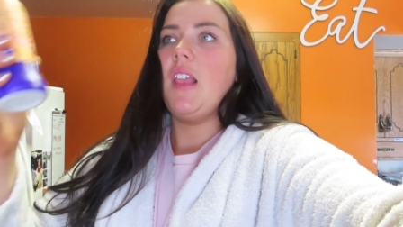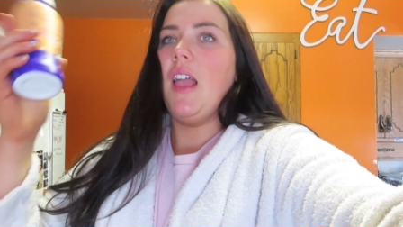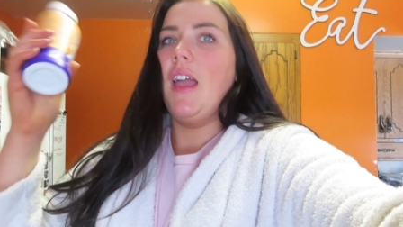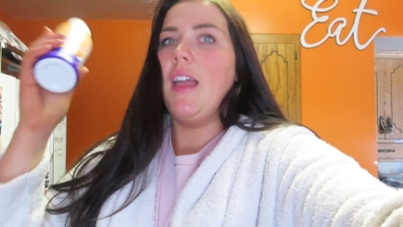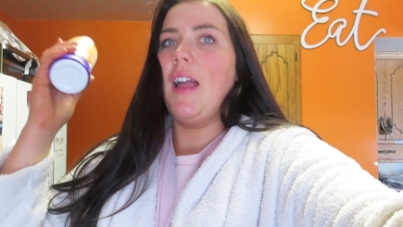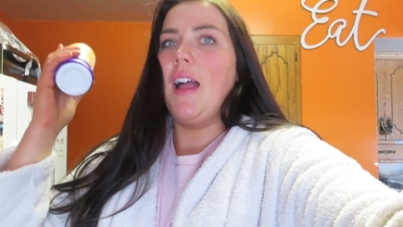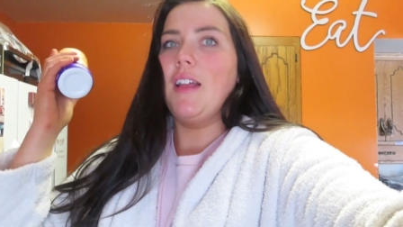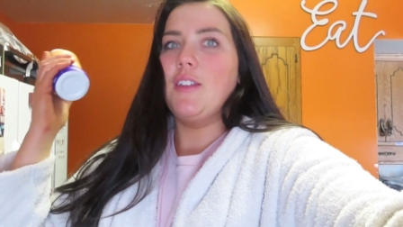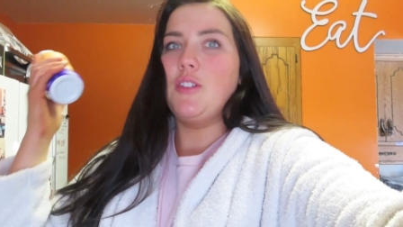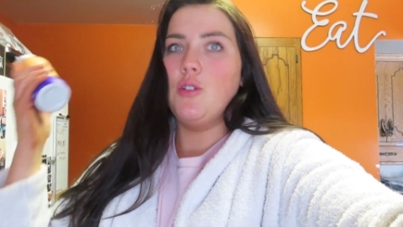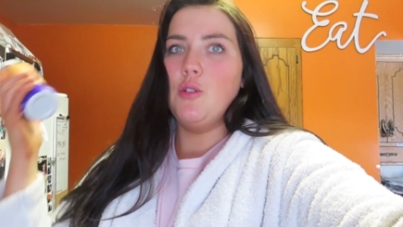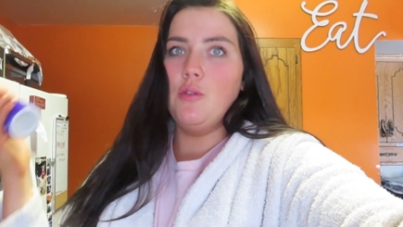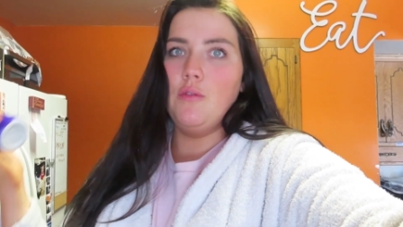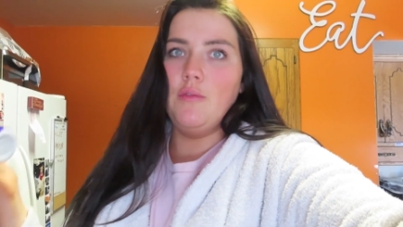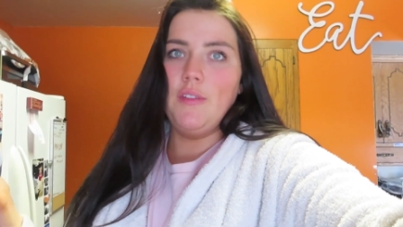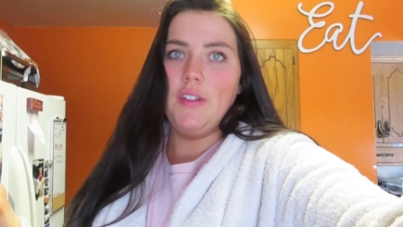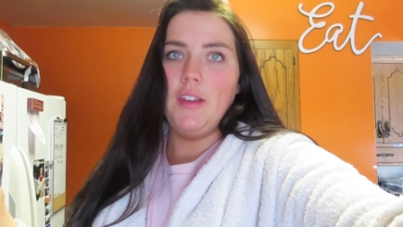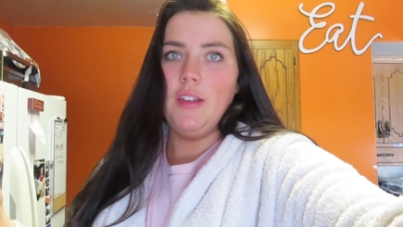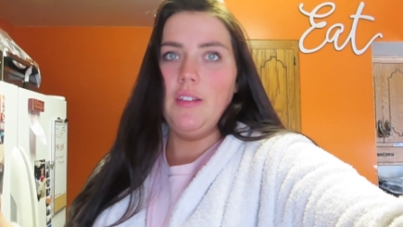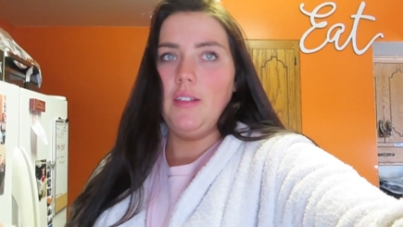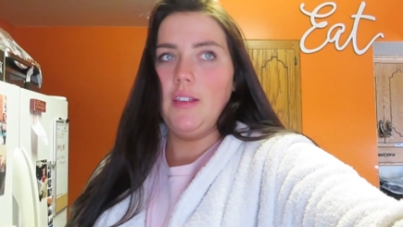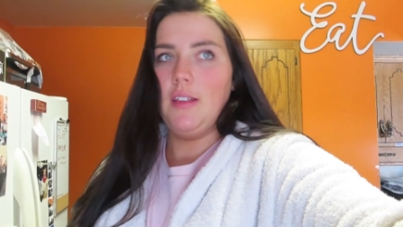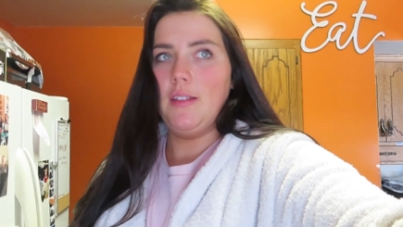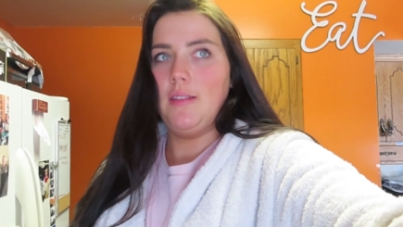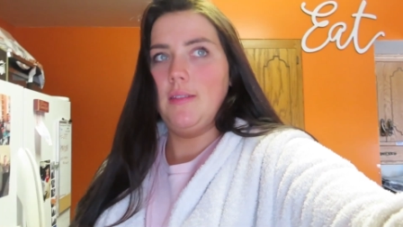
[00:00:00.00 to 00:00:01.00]
I got two
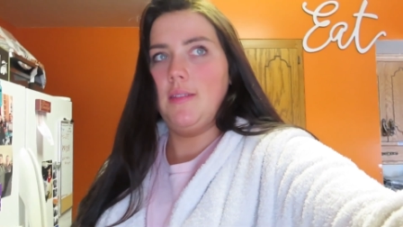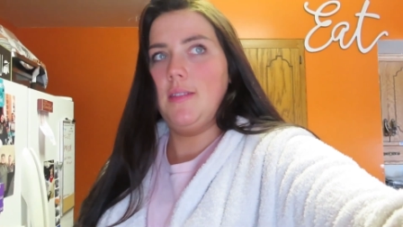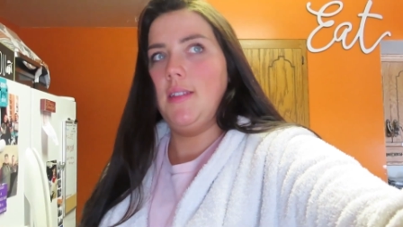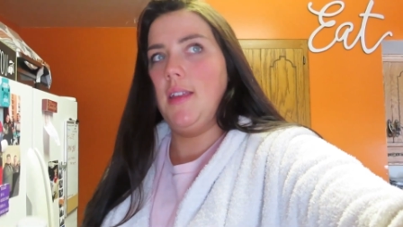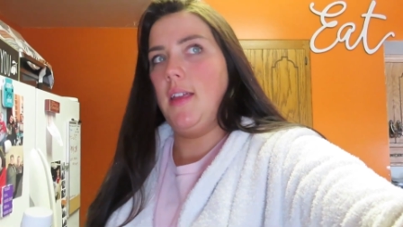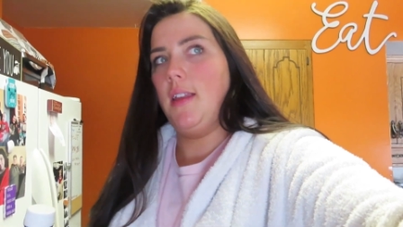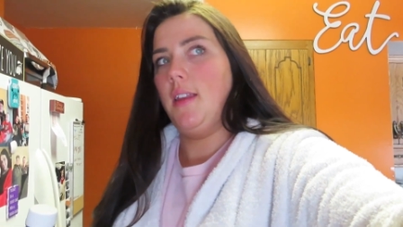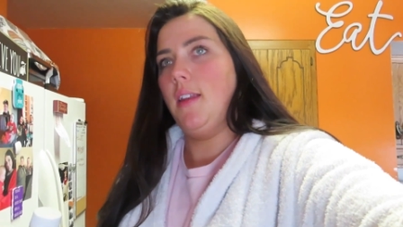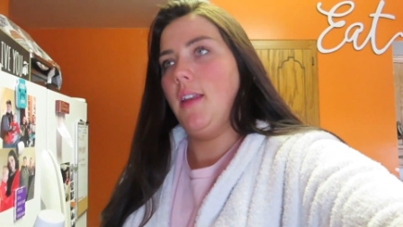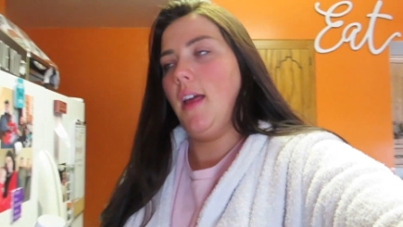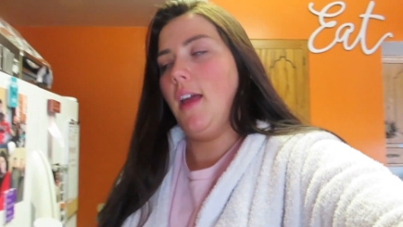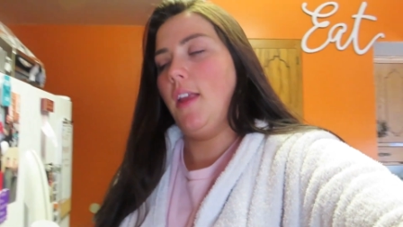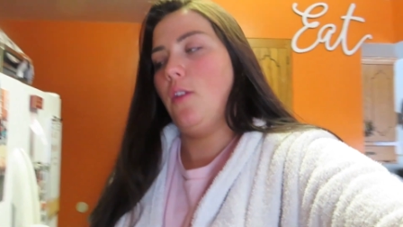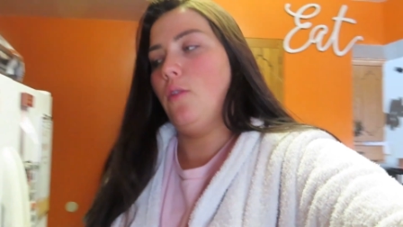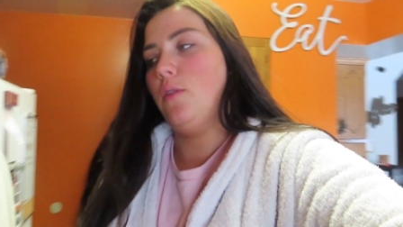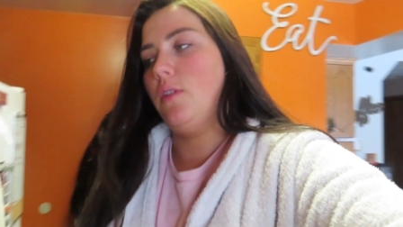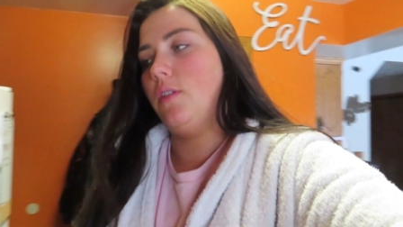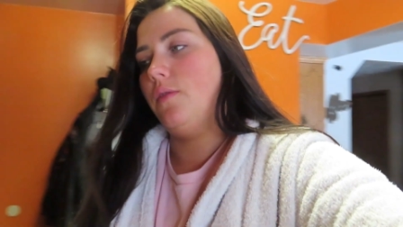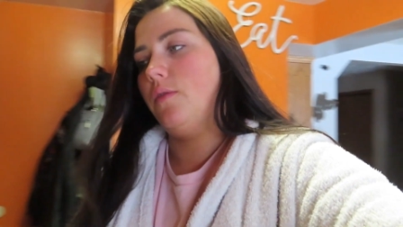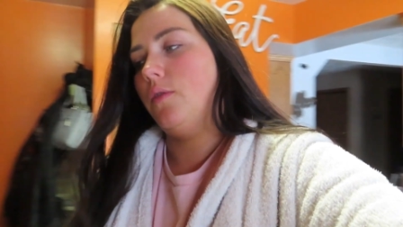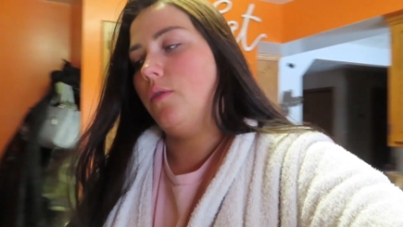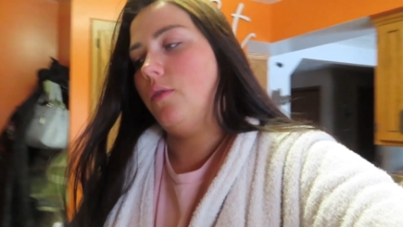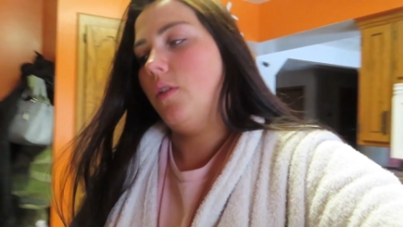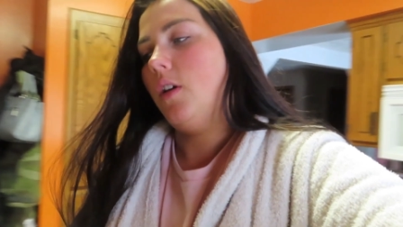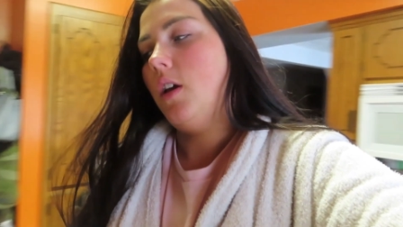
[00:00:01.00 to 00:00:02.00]
vanilla instead, and I don't
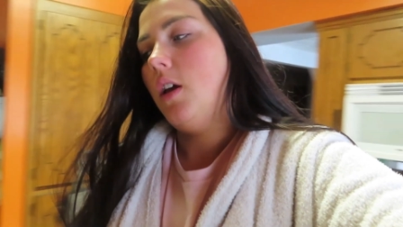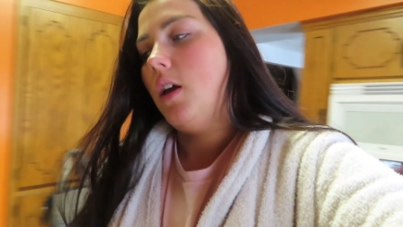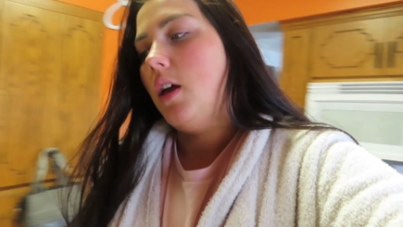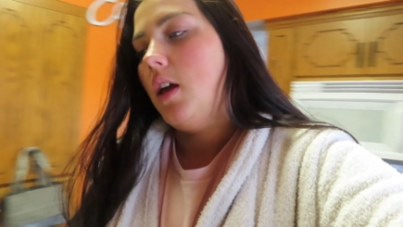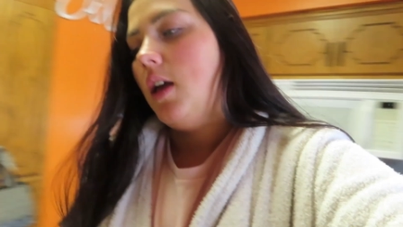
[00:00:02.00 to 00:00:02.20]
even,